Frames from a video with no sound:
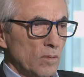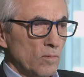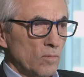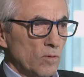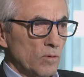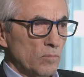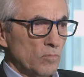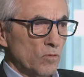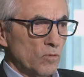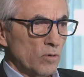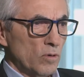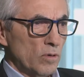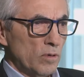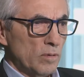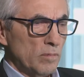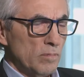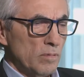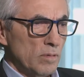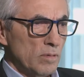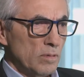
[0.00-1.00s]
We're
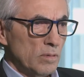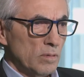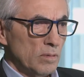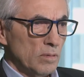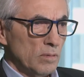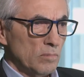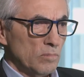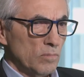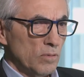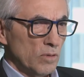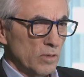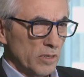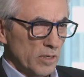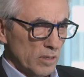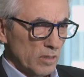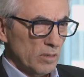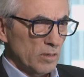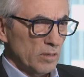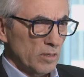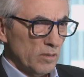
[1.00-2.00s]
more
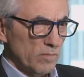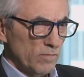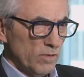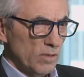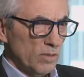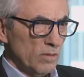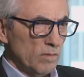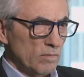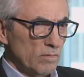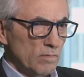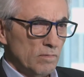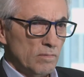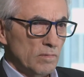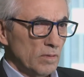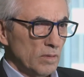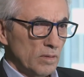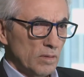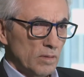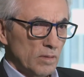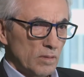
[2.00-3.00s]
politically involved.
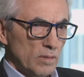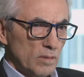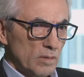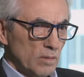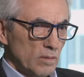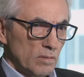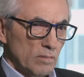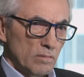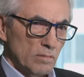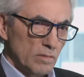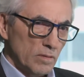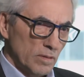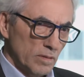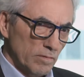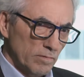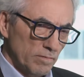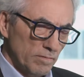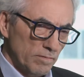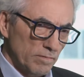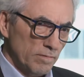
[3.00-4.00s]
We
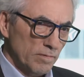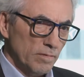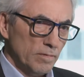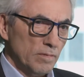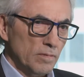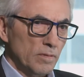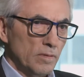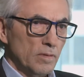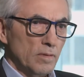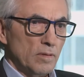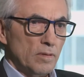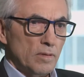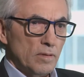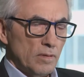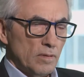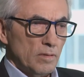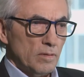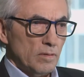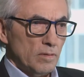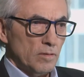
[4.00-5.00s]
have
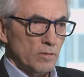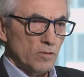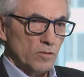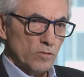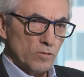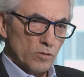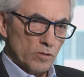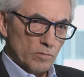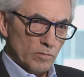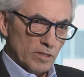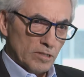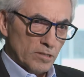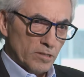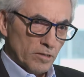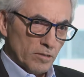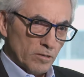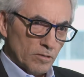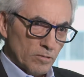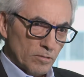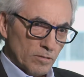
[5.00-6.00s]
in the Northwest
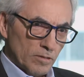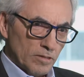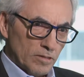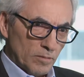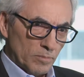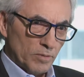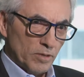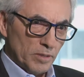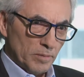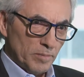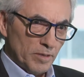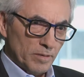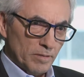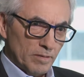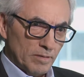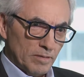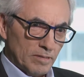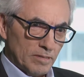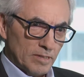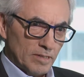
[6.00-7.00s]
Territories, the
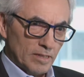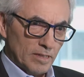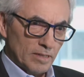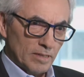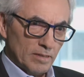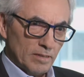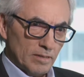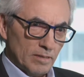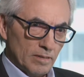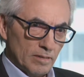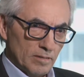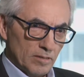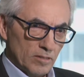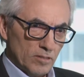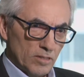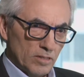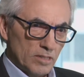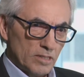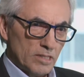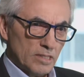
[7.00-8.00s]
premier is uh,
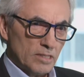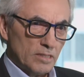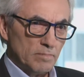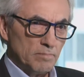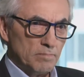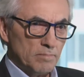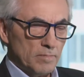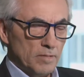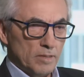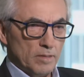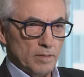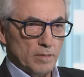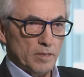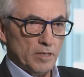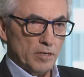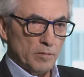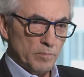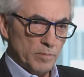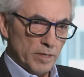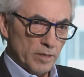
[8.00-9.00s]
indigenous.
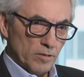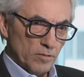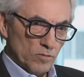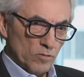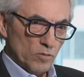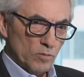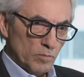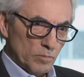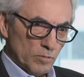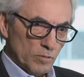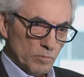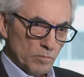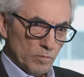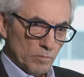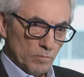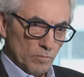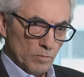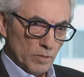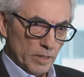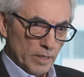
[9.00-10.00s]
In Manitoba,
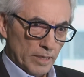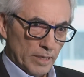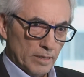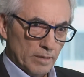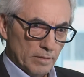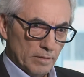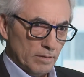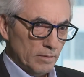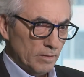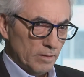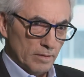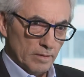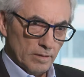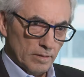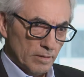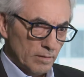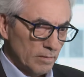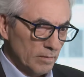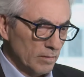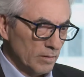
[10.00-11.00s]
we had
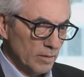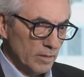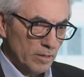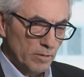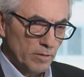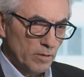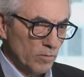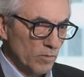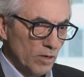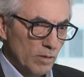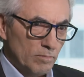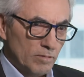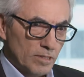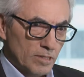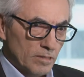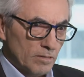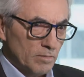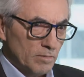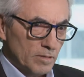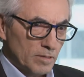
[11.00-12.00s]
uh, Eric
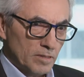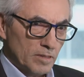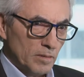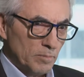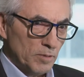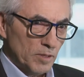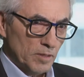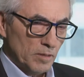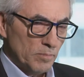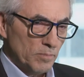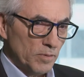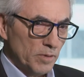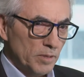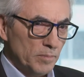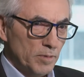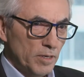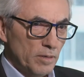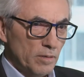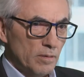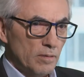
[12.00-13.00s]
Robinson was deputy
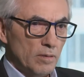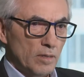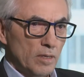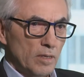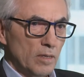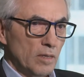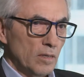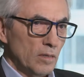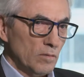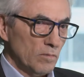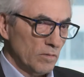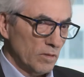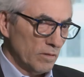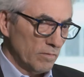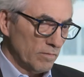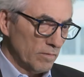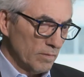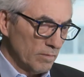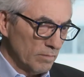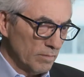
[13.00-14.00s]
premier. We
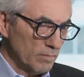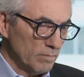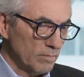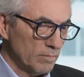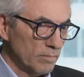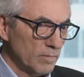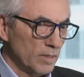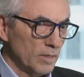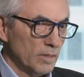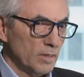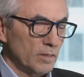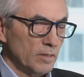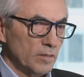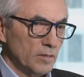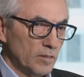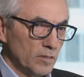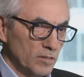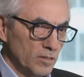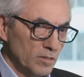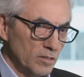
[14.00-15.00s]
have uh,
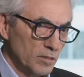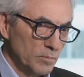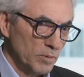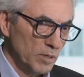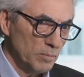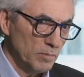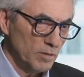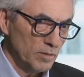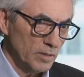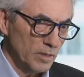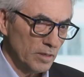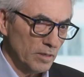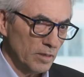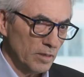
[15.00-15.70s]
indigenous people that